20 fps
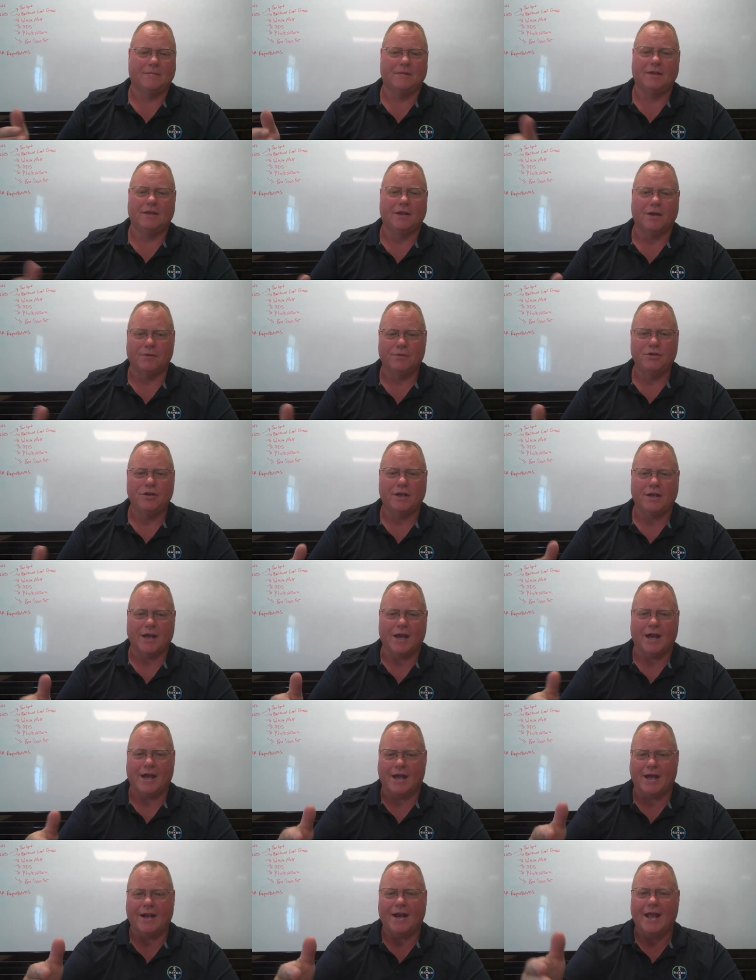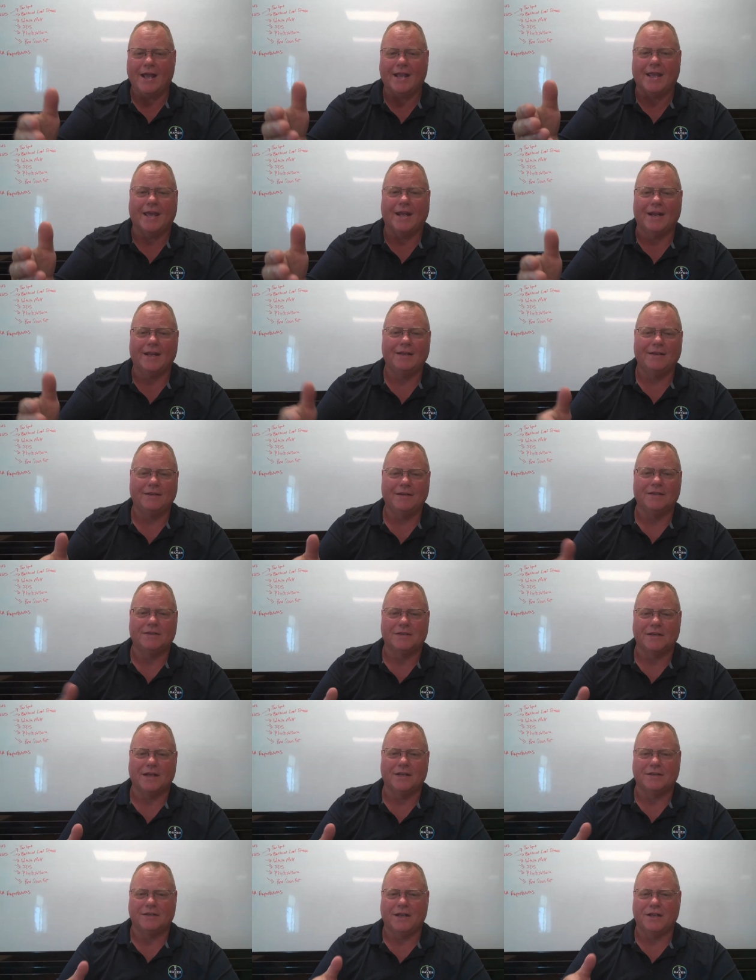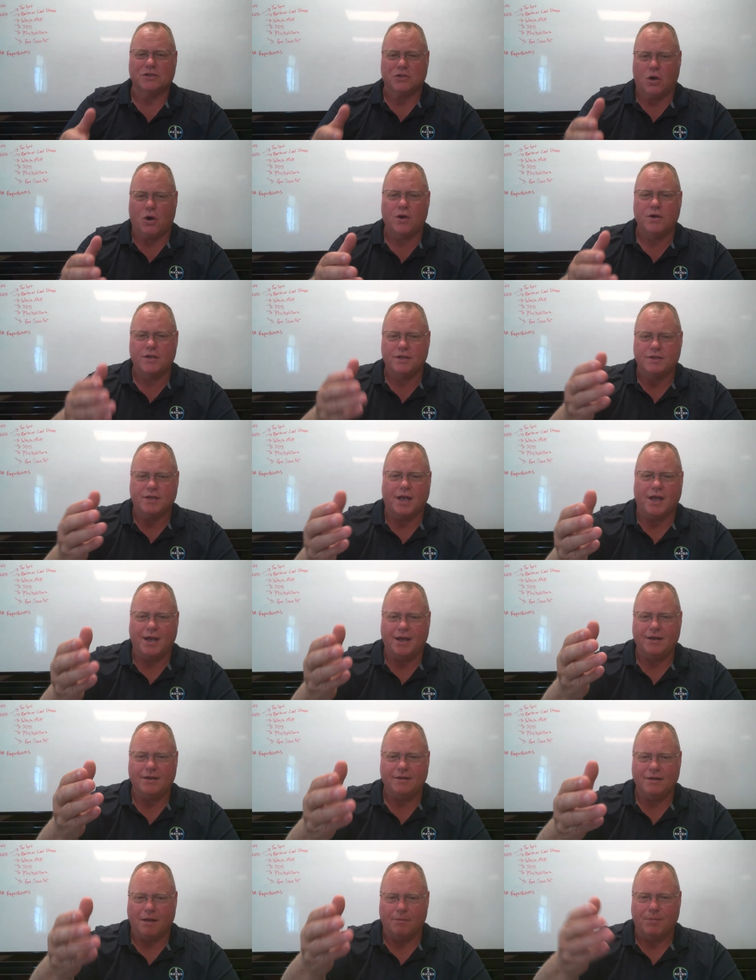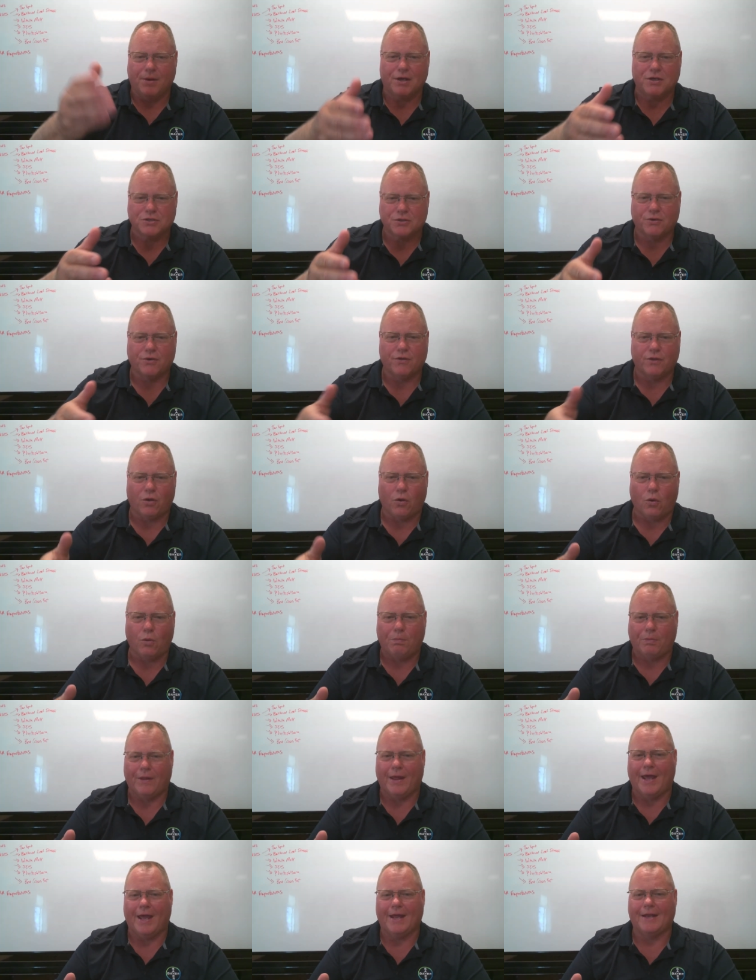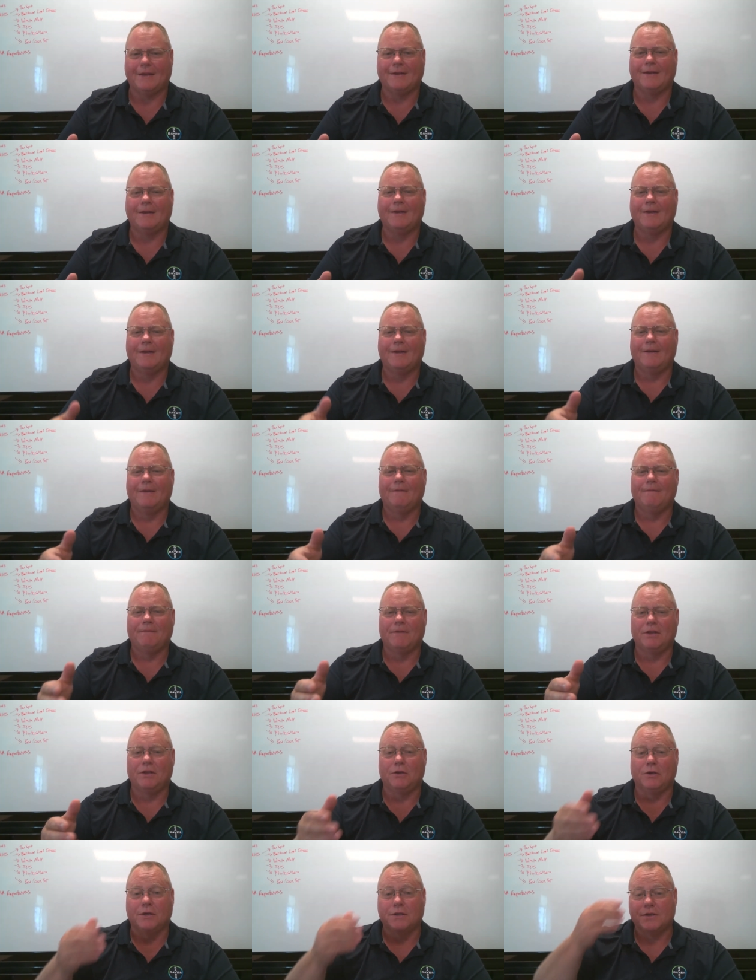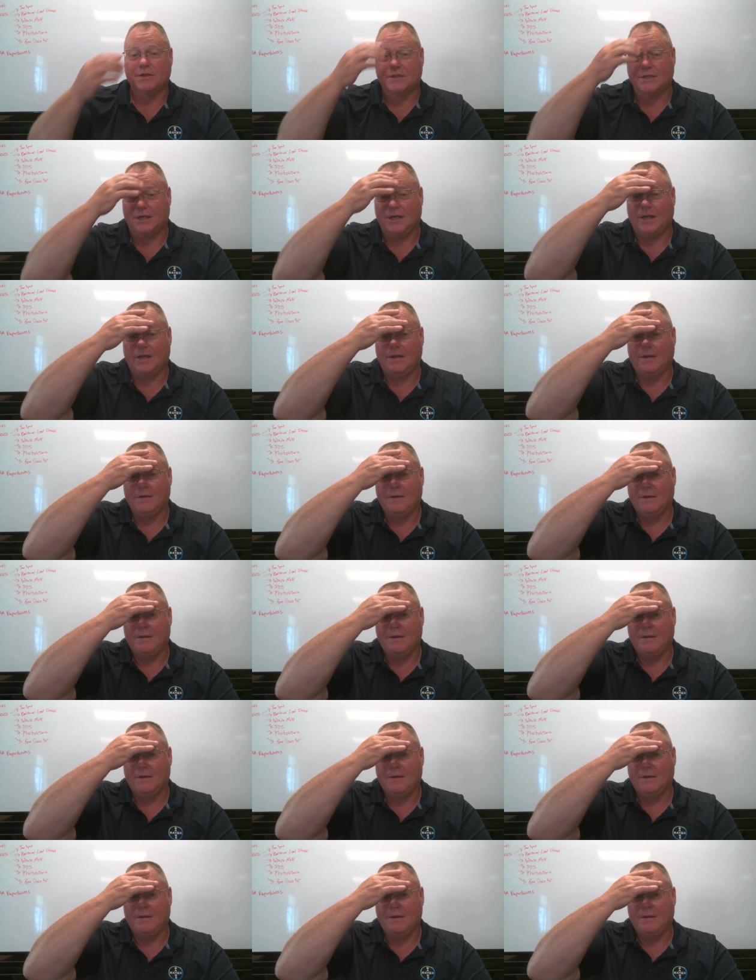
I get it. It's hard to take a picture of the whole plant that you can see,